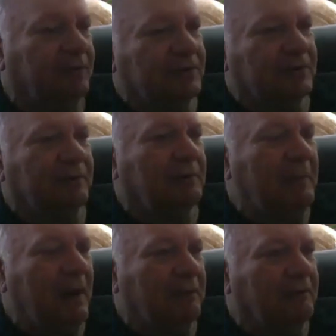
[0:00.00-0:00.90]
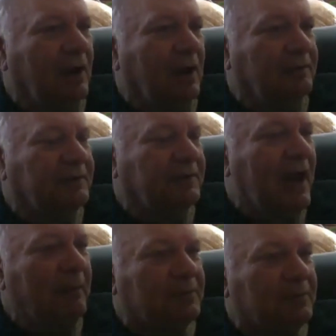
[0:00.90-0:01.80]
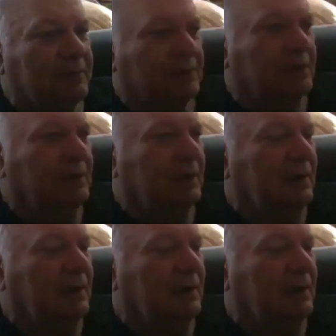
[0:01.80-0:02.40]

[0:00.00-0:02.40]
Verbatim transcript: version of the Mount of Olives capture,